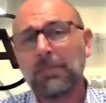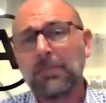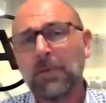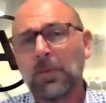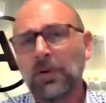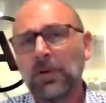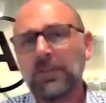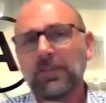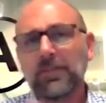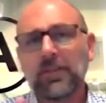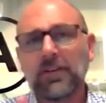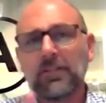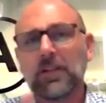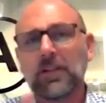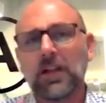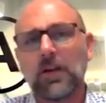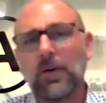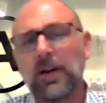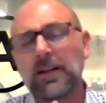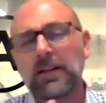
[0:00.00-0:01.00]
But once those
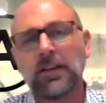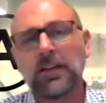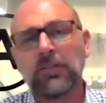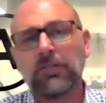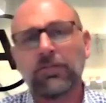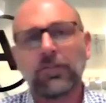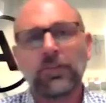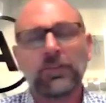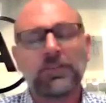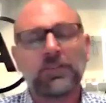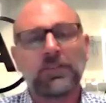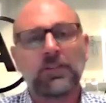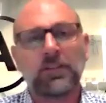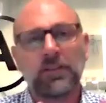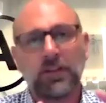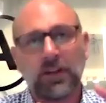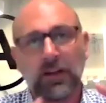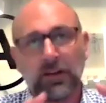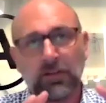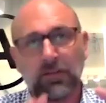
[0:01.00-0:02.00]
low-hanging fruits
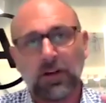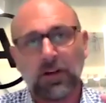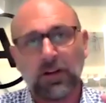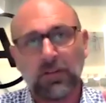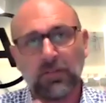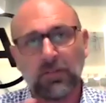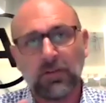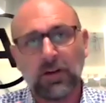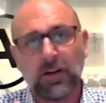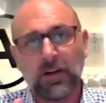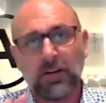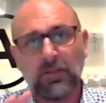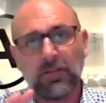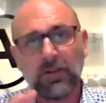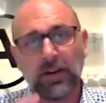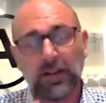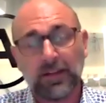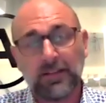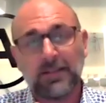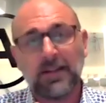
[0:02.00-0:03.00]
are, are,
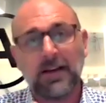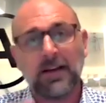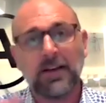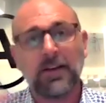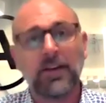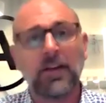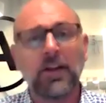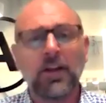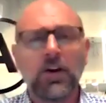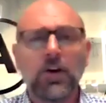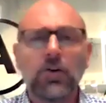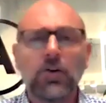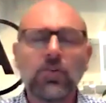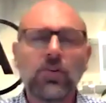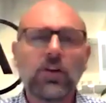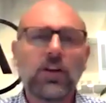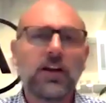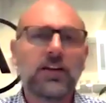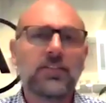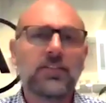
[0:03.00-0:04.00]
are, are done,
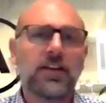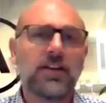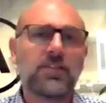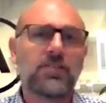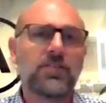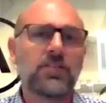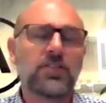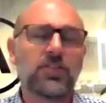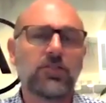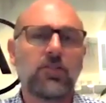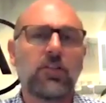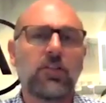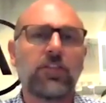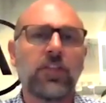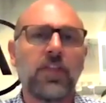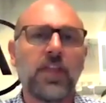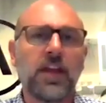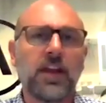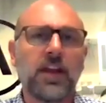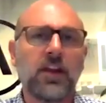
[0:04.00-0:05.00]
organizations are
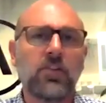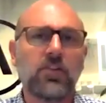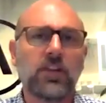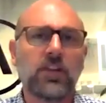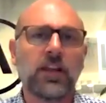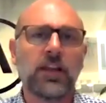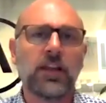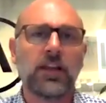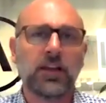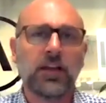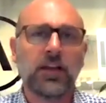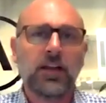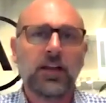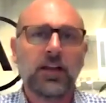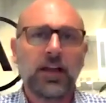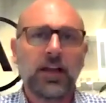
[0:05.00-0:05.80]
often then looking at,